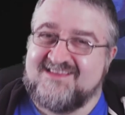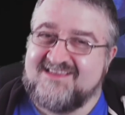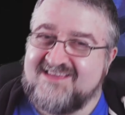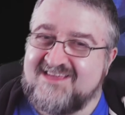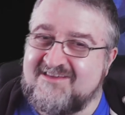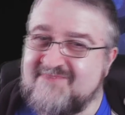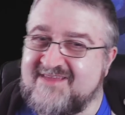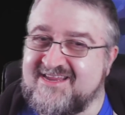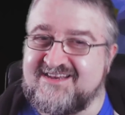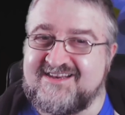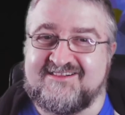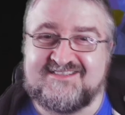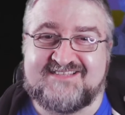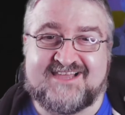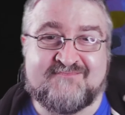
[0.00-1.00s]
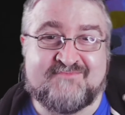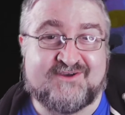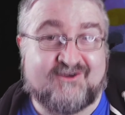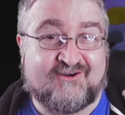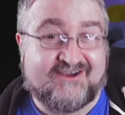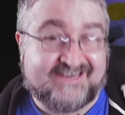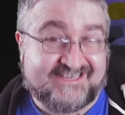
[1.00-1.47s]
I mean, at least I've been
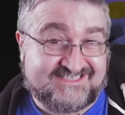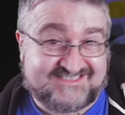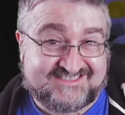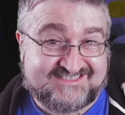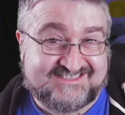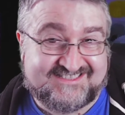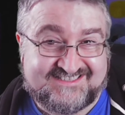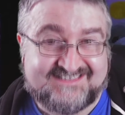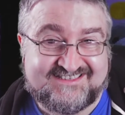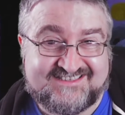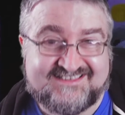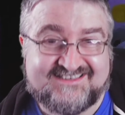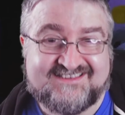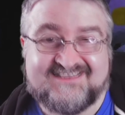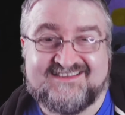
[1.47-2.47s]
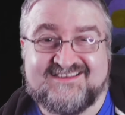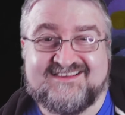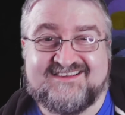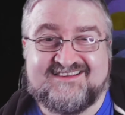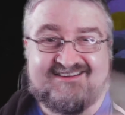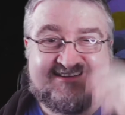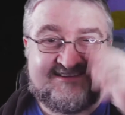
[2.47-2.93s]
honest.
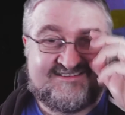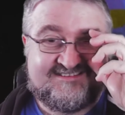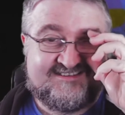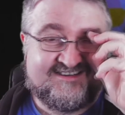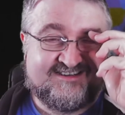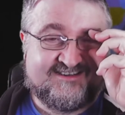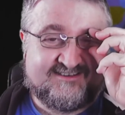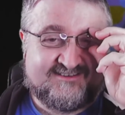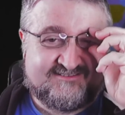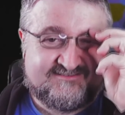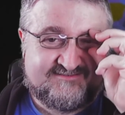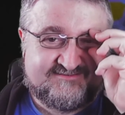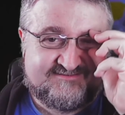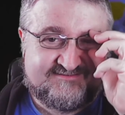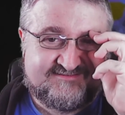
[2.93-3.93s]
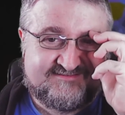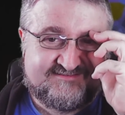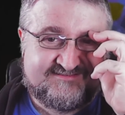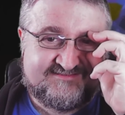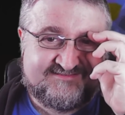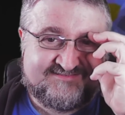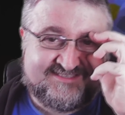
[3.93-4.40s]
You know.
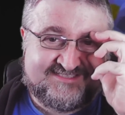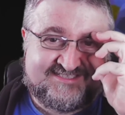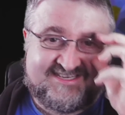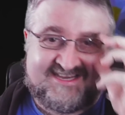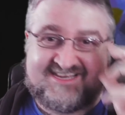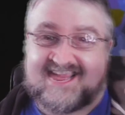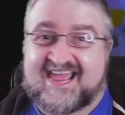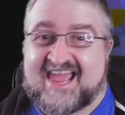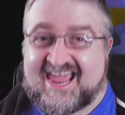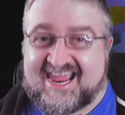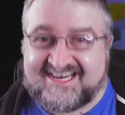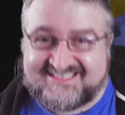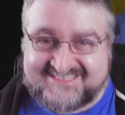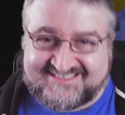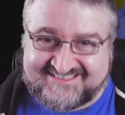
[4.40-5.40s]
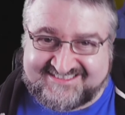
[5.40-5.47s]
So he could act.